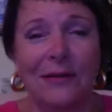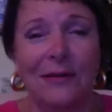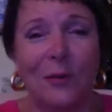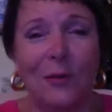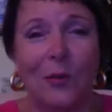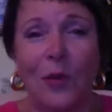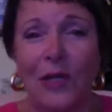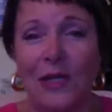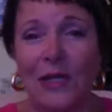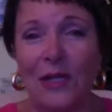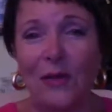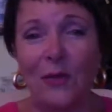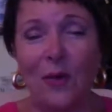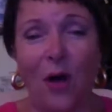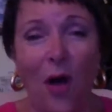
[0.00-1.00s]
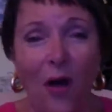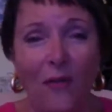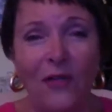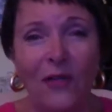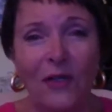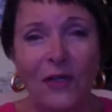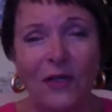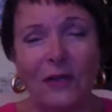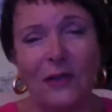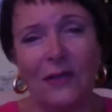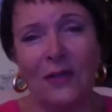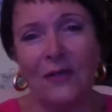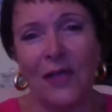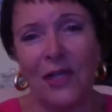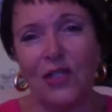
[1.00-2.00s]
with you often,
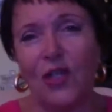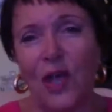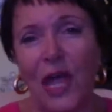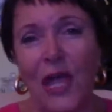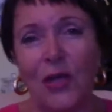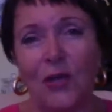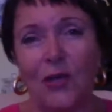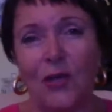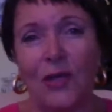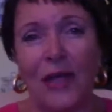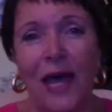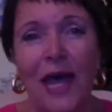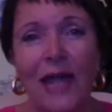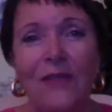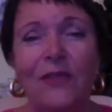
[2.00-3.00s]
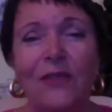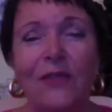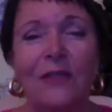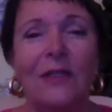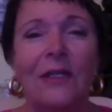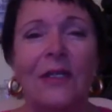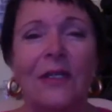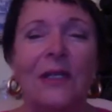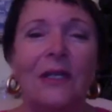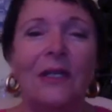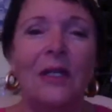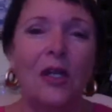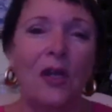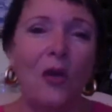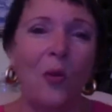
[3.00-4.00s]
and they share your life. And
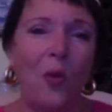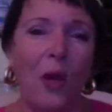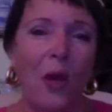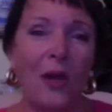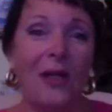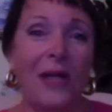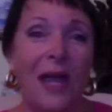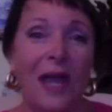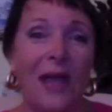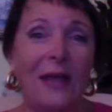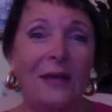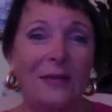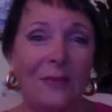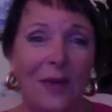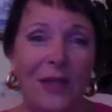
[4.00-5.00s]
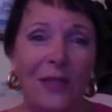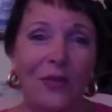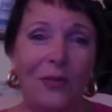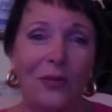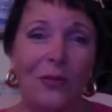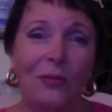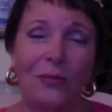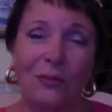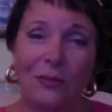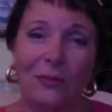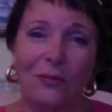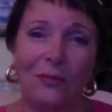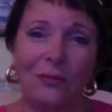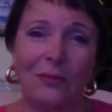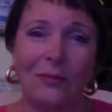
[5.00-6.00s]
you know, one day when you
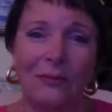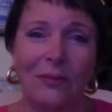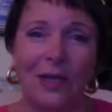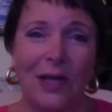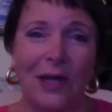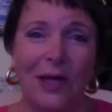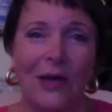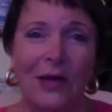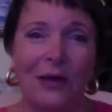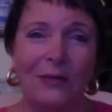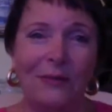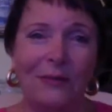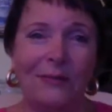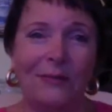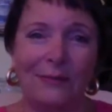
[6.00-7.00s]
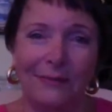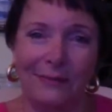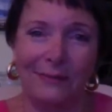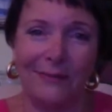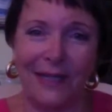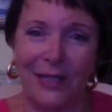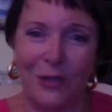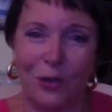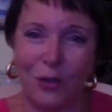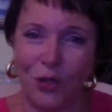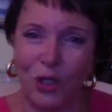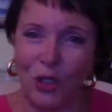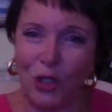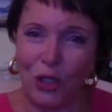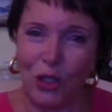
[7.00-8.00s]
when it's your
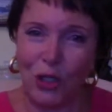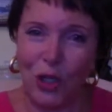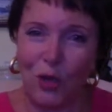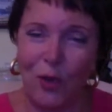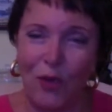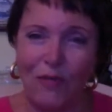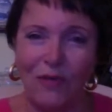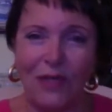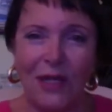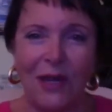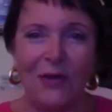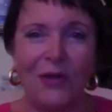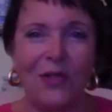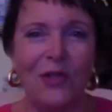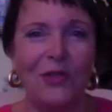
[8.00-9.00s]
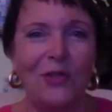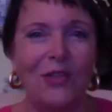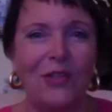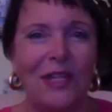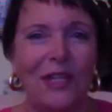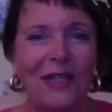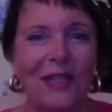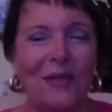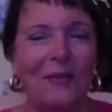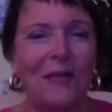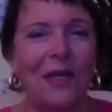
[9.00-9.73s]
turn to go over there and you see them,